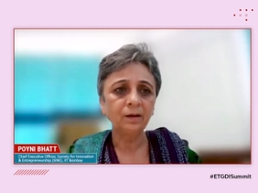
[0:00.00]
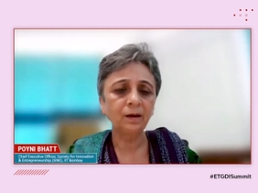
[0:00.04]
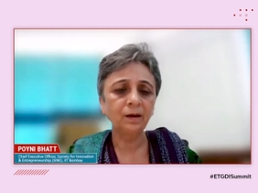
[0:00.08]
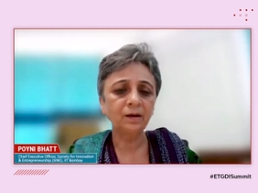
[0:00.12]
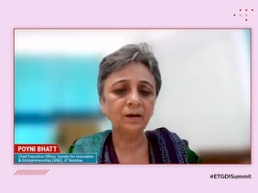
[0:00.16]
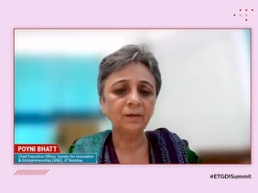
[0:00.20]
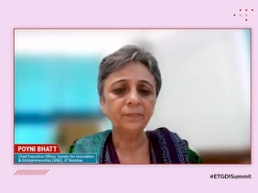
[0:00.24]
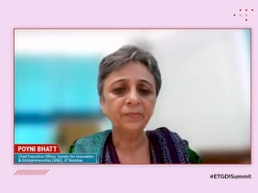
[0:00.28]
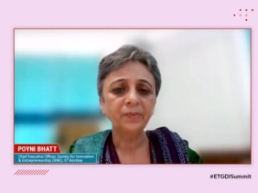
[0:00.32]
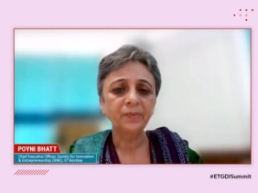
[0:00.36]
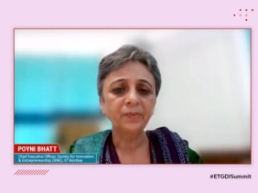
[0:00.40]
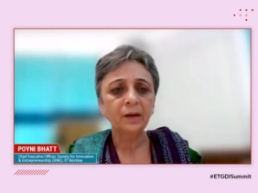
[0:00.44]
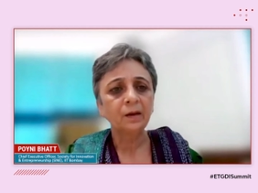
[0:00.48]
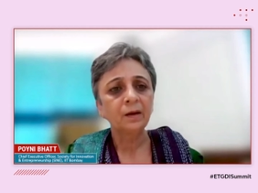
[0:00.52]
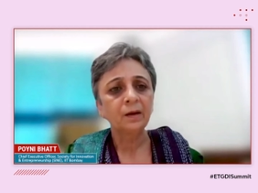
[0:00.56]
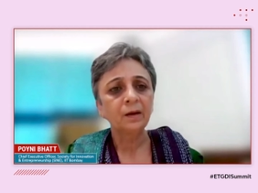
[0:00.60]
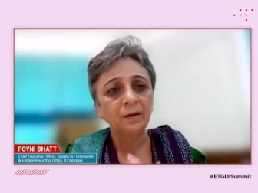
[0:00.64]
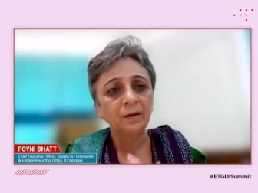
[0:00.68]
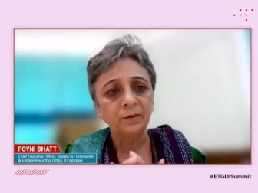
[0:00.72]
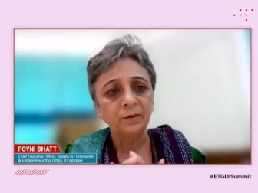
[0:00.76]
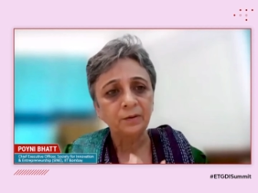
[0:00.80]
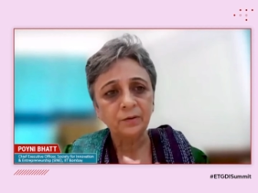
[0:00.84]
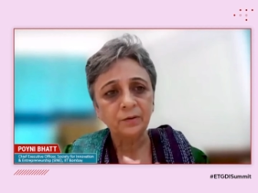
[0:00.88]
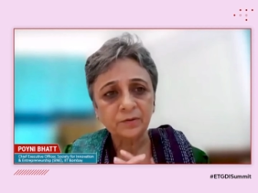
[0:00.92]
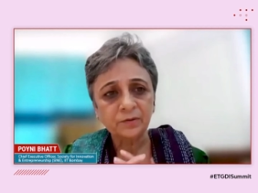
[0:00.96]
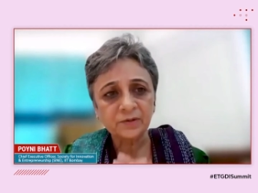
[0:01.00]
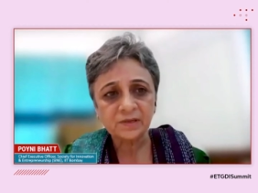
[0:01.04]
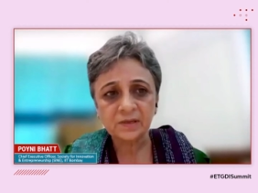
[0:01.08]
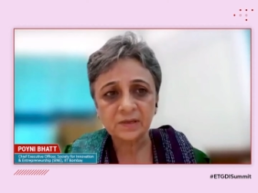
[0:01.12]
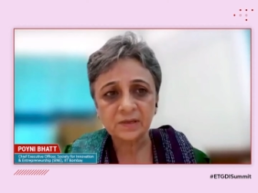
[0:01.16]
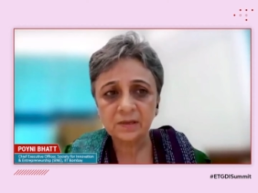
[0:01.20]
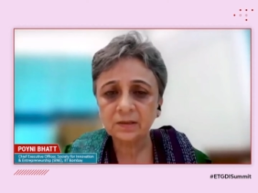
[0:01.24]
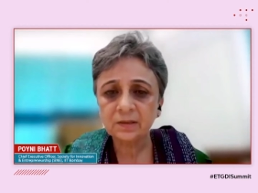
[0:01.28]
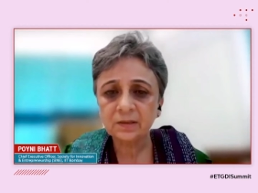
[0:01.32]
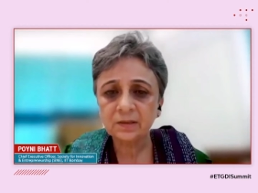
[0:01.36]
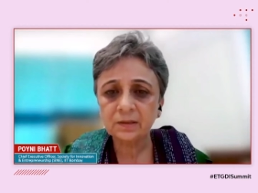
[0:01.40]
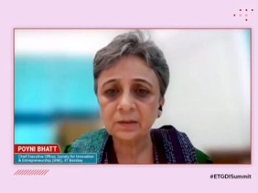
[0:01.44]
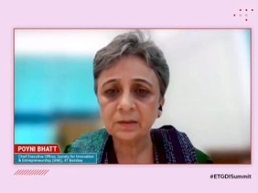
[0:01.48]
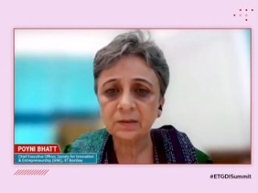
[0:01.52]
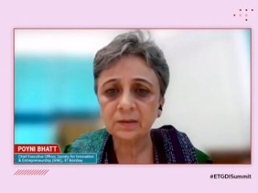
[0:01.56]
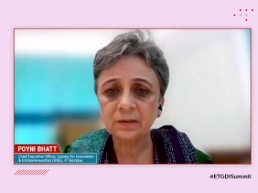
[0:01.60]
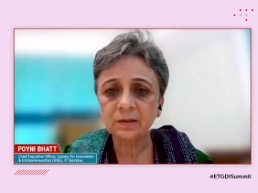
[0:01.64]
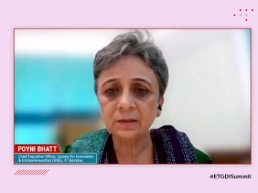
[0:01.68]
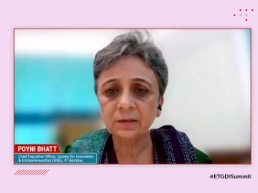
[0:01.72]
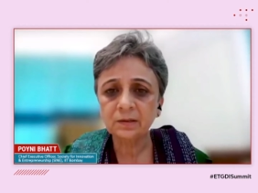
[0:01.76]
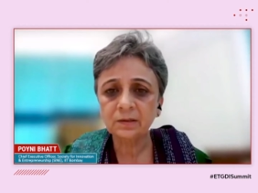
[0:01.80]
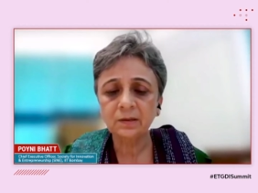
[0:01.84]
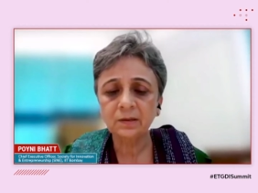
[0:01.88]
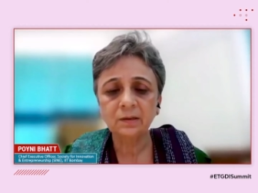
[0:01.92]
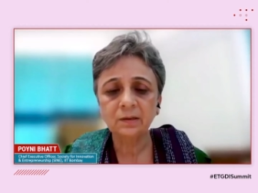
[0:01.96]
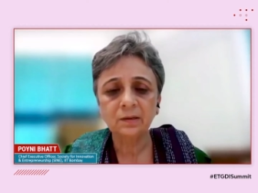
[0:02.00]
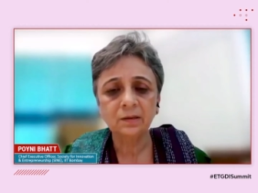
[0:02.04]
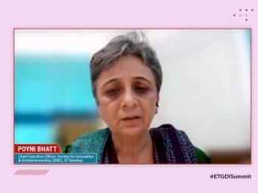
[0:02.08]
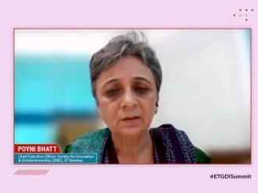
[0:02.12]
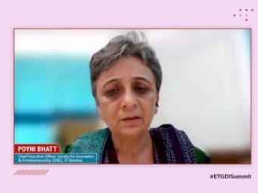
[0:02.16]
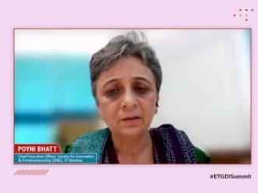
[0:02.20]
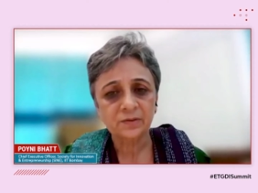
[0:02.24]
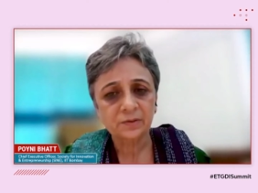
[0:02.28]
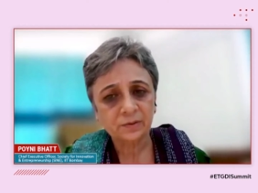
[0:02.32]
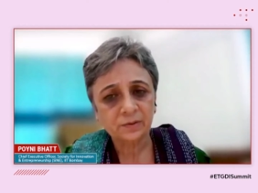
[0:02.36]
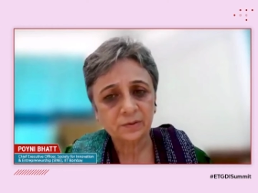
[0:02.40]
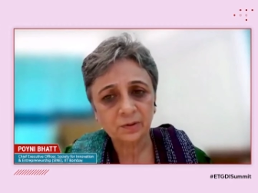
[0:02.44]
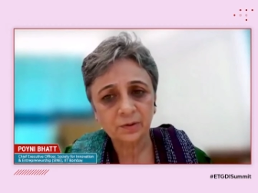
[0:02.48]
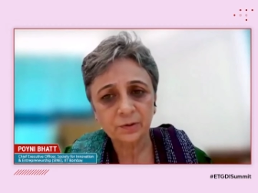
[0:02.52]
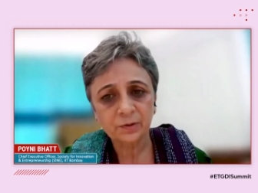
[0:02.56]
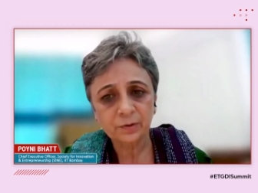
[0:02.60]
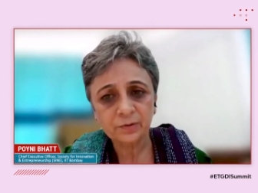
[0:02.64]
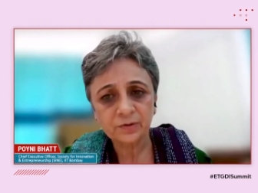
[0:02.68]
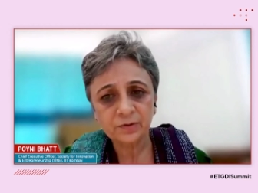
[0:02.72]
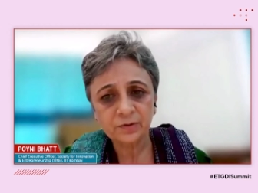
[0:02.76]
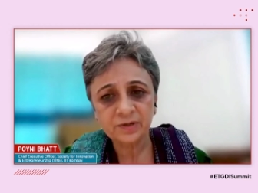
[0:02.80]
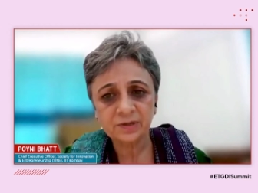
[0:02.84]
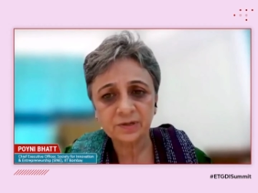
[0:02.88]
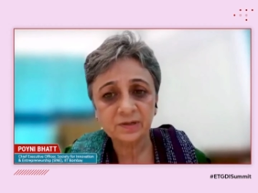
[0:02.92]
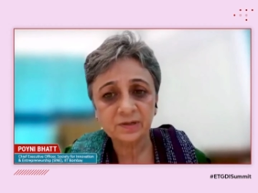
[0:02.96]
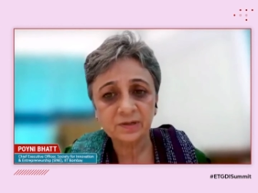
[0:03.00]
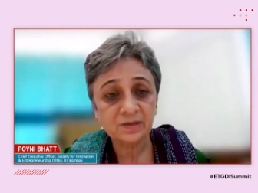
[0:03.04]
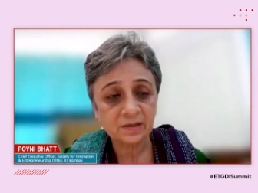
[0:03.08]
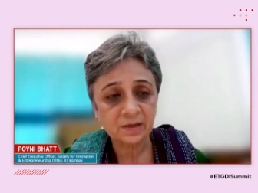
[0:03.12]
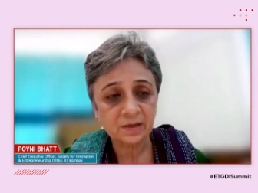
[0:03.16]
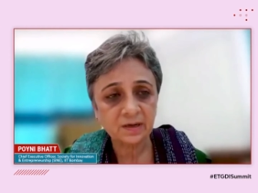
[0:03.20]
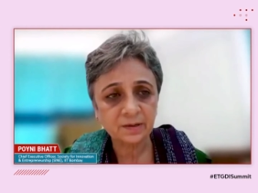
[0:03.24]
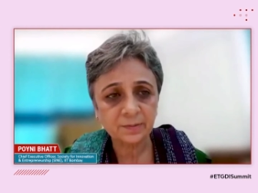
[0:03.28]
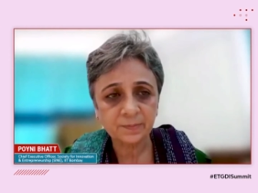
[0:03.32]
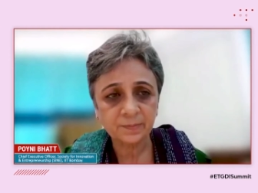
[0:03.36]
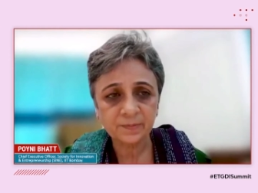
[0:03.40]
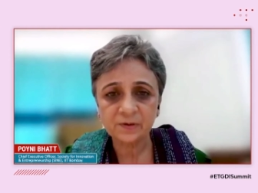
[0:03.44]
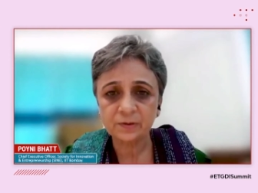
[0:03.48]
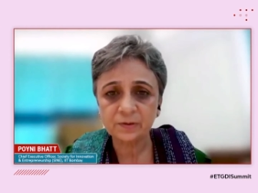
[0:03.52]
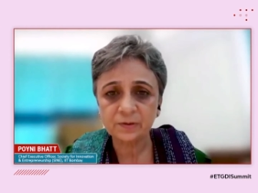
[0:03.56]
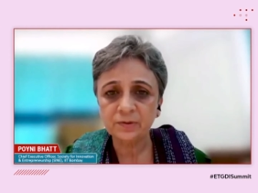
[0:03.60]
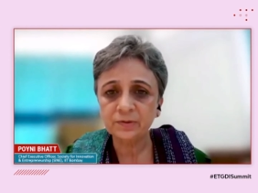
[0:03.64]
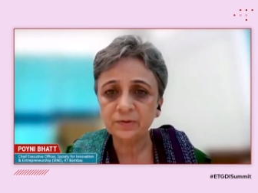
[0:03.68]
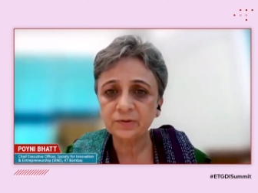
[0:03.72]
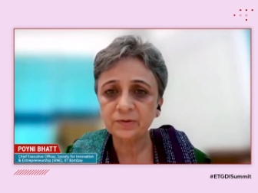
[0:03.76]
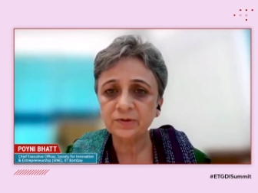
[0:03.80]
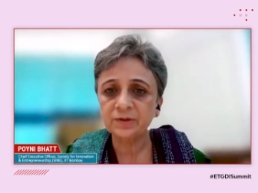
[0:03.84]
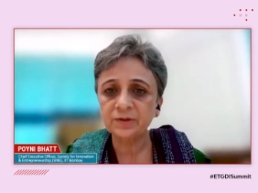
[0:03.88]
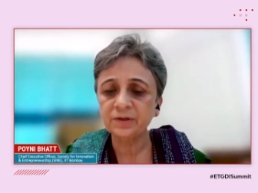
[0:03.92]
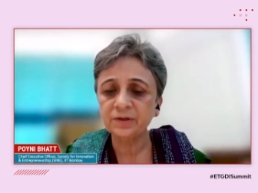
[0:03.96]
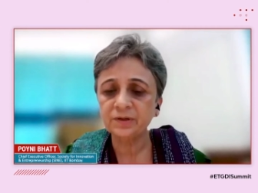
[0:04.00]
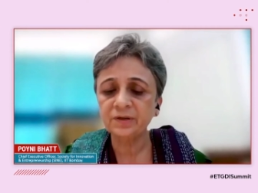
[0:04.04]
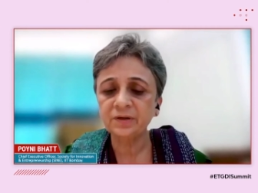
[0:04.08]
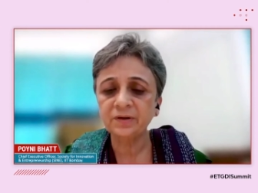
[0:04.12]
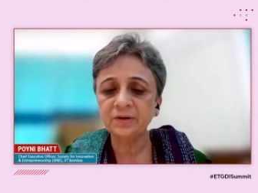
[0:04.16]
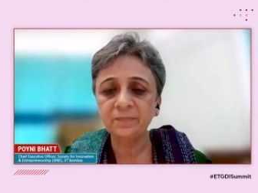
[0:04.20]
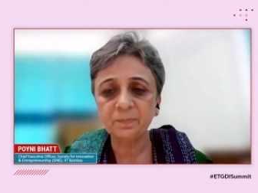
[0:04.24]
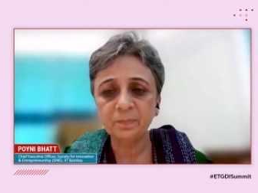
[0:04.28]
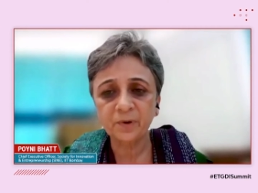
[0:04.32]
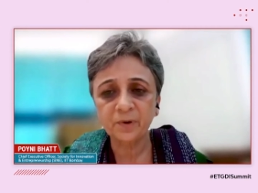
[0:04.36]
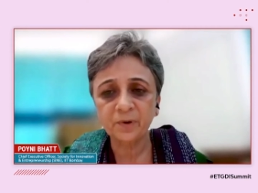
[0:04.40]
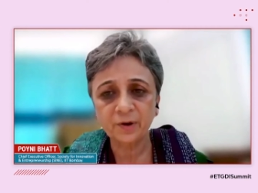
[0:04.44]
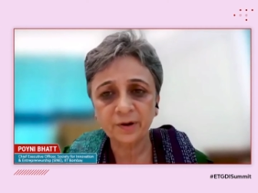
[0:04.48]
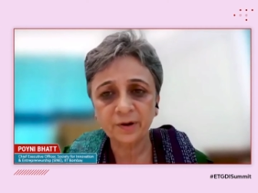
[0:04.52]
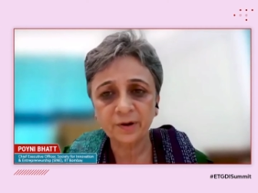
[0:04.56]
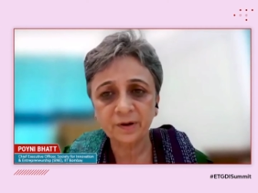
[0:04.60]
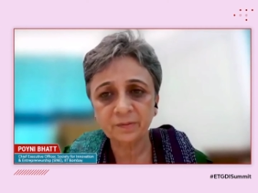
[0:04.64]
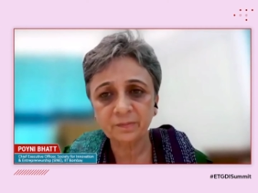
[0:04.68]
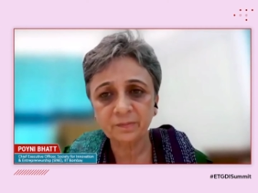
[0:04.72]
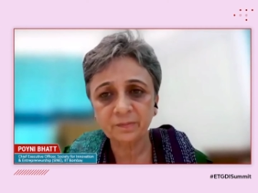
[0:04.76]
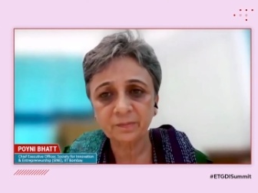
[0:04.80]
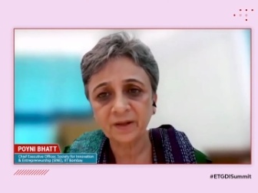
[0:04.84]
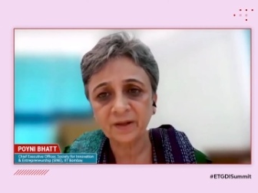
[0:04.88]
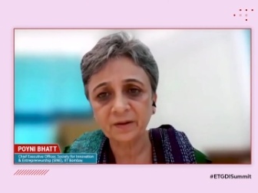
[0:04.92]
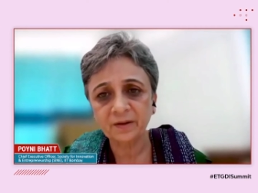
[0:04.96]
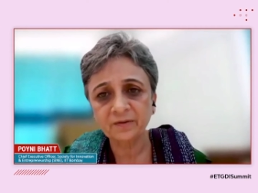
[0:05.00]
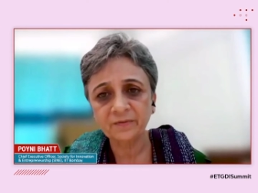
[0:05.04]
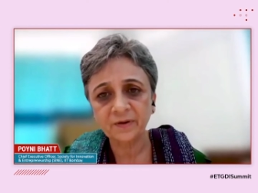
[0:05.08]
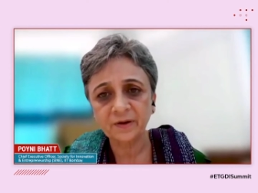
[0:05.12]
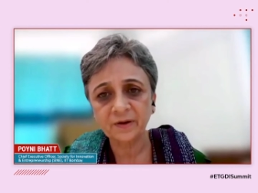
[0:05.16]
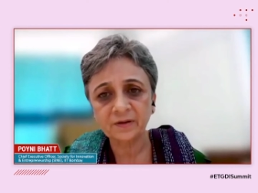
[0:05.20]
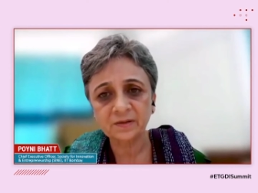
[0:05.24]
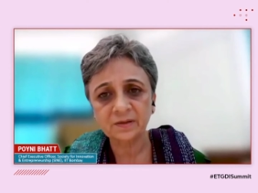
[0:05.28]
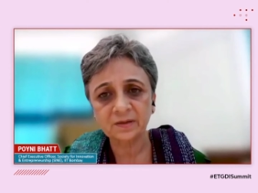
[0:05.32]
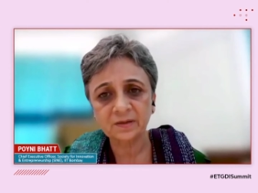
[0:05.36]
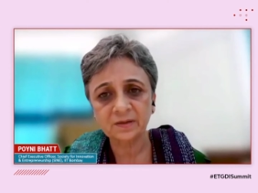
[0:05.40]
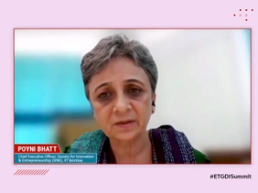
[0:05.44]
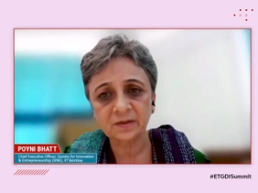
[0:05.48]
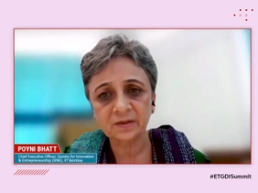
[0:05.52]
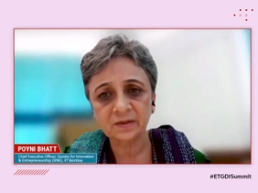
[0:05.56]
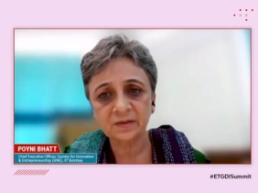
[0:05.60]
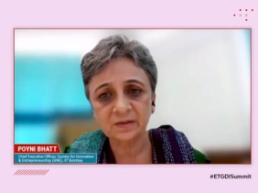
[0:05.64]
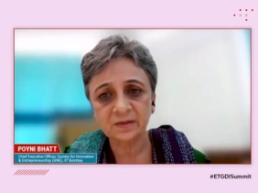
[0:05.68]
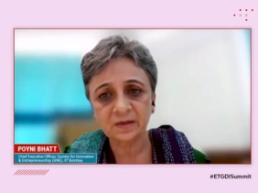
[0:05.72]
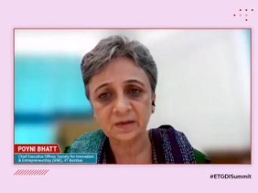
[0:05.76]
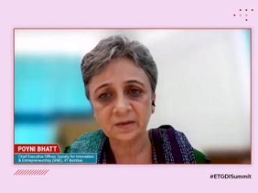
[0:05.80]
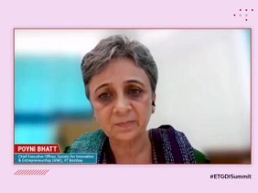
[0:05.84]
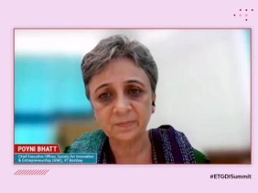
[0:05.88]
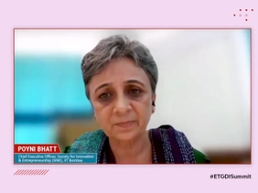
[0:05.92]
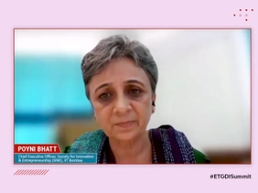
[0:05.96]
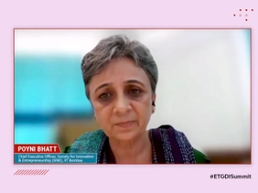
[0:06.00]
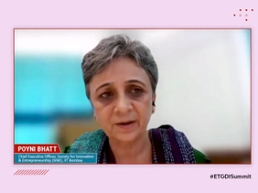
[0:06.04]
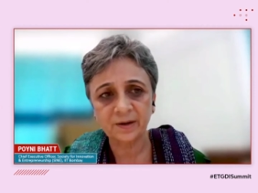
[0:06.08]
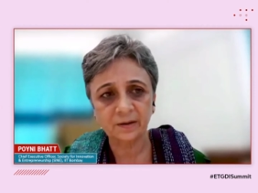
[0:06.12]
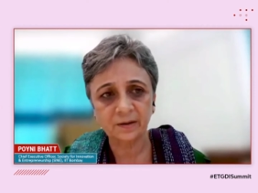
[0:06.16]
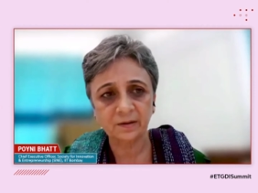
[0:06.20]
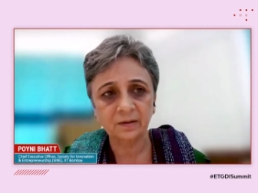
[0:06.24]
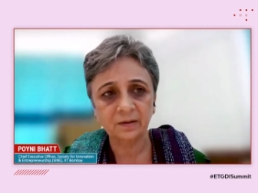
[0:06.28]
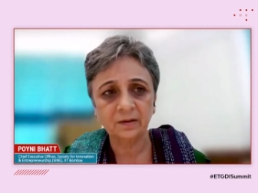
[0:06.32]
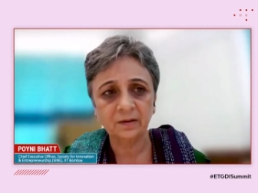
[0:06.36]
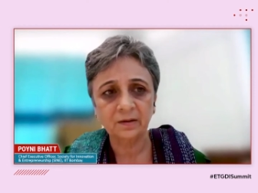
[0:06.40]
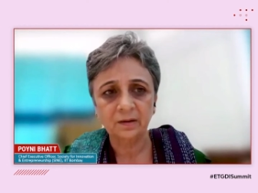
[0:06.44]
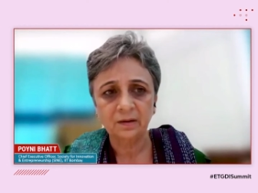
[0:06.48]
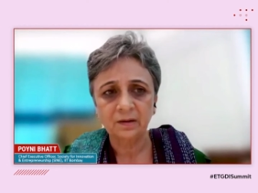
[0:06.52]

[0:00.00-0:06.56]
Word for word: Now, you see the solution, startup solution deployed in manufacturing segment.